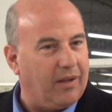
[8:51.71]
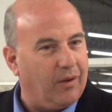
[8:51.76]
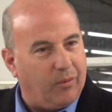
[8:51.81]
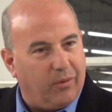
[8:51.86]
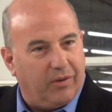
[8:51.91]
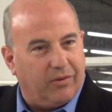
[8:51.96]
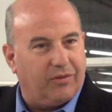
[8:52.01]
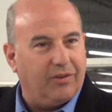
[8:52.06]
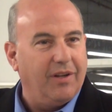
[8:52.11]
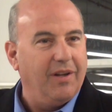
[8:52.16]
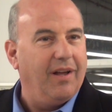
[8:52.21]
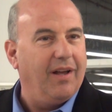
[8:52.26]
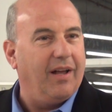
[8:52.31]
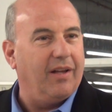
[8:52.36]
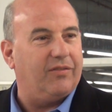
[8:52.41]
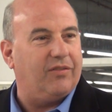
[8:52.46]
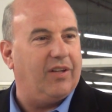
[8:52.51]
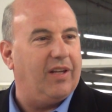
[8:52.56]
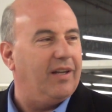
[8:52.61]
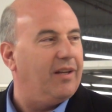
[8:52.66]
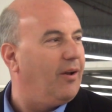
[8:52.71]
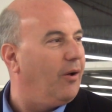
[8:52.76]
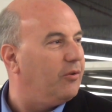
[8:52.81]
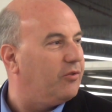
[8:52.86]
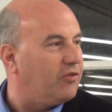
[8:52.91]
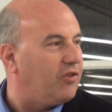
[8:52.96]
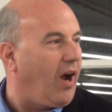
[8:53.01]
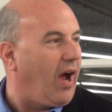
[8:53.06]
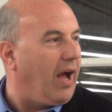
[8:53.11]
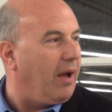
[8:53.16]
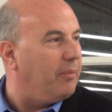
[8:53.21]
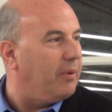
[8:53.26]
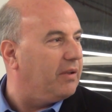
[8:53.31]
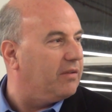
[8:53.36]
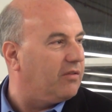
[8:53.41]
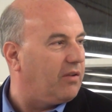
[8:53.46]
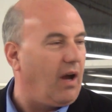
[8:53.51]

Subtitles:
that was a CEO's job is